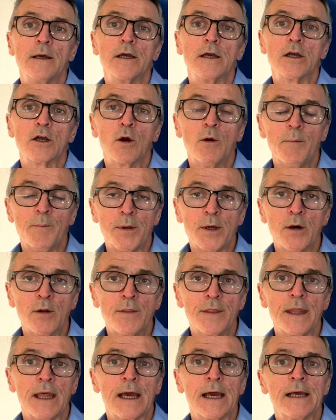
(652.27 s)
Going
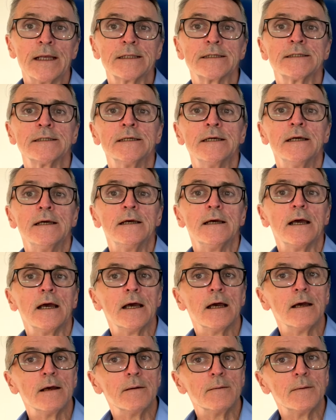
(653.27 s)
beyond that,
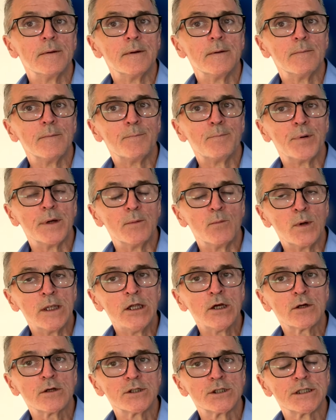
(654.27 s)
but when
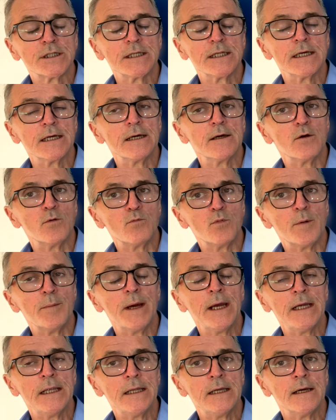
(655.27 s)
you consider
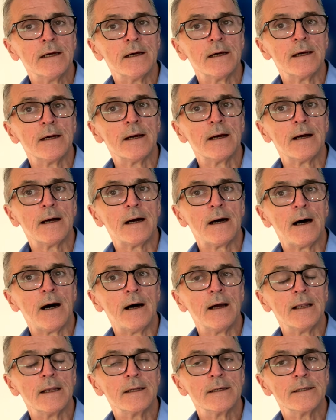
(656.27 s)
Romania,
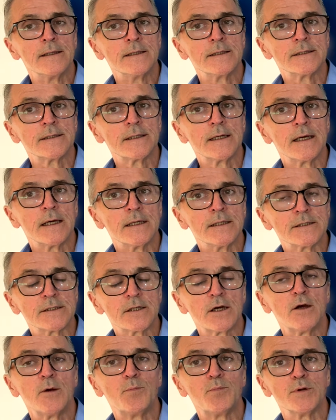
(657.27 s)
Ireland and
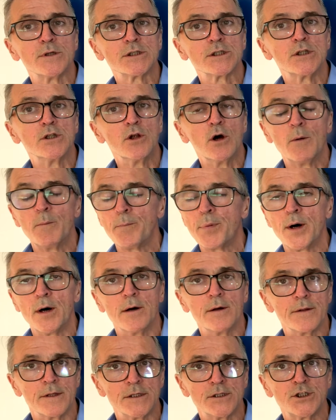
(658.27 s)
Cyprus not
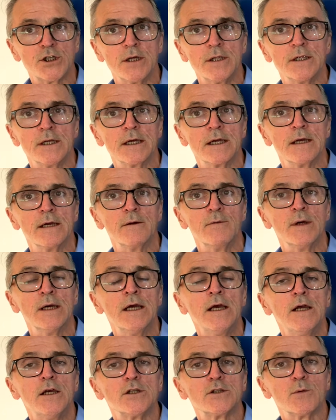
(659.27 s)
part of the Schengen area,
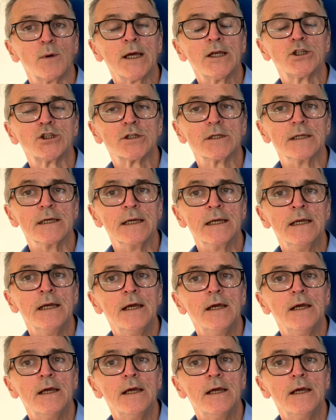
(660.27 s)
so actually